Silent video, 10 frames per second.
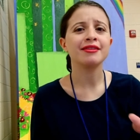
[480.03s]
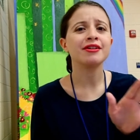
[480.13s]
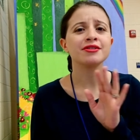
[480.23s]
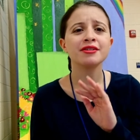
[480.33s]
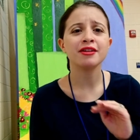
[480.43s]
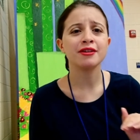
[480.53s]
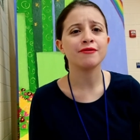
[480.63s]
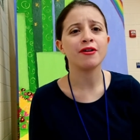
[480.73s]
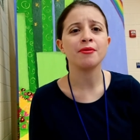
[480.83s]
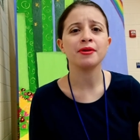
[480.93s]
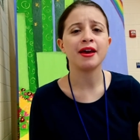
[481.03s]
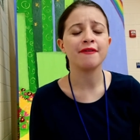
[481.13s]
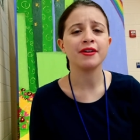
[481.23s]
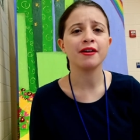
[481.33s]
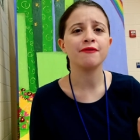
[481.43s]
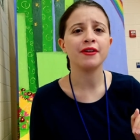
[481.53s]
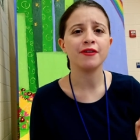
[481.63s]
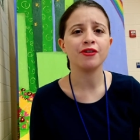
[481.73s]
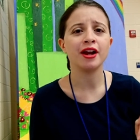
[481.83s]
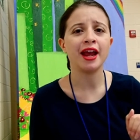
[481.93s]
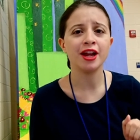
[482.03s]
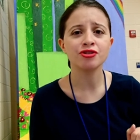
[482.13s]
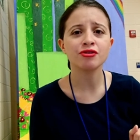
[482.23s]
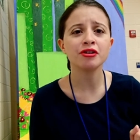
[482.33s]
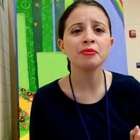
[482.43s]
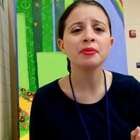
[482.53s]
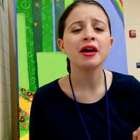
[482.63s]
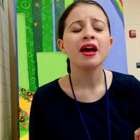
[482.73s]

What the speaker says: There's nothing wrong with having a favorite age group.